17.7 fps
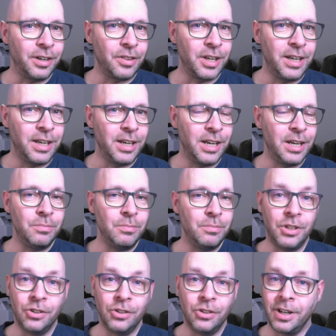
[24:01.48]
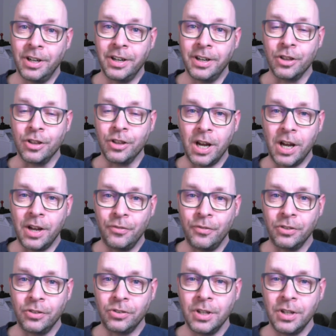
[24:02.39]
the game, designing the
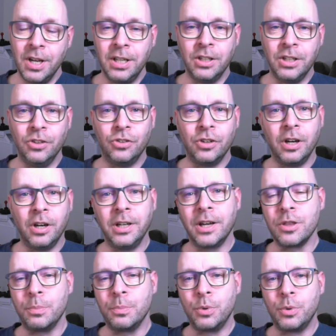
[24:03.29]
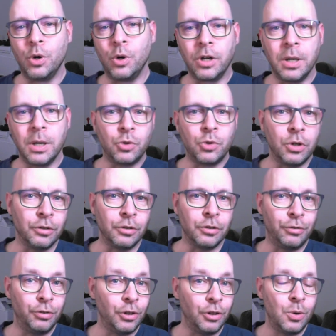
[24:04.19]
graphics, designing how the program is going to
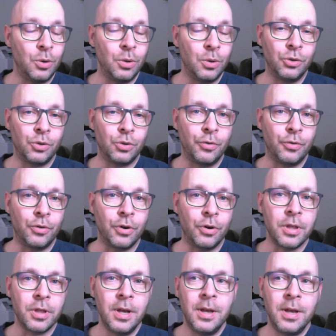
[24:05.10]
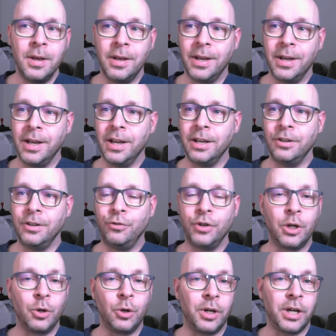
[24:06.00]
flow and so forth, and
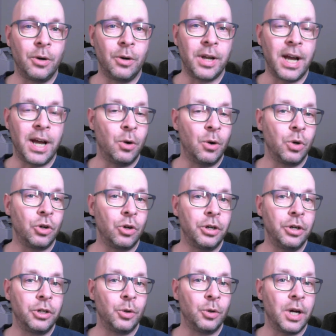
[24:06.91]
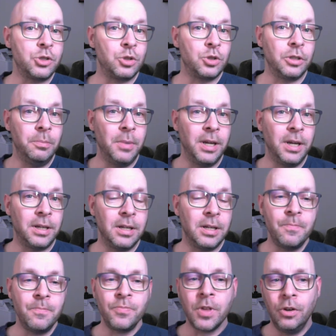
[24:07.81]
figuring out how we're going to actually make
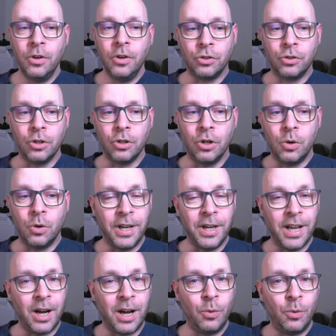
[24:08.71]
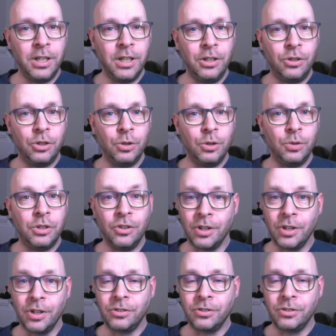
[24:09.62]
it. So now we need to
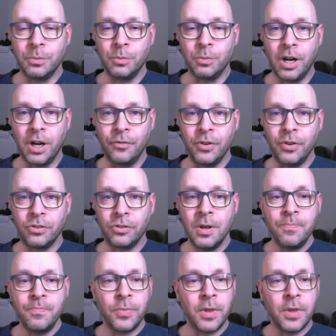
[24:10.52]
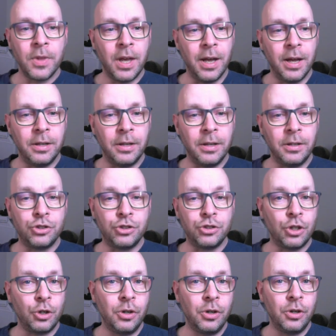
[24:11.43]
design some graphics, and I'll
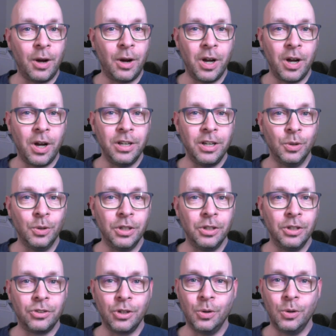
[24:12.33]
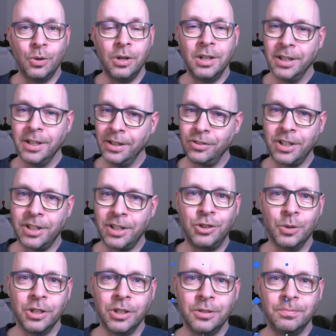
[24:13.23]
show you how I do it, so let's get
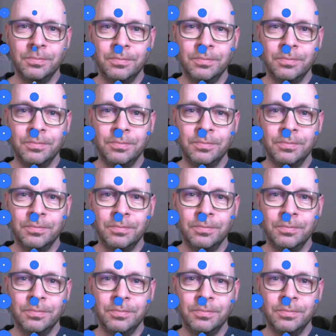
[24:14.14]
to it.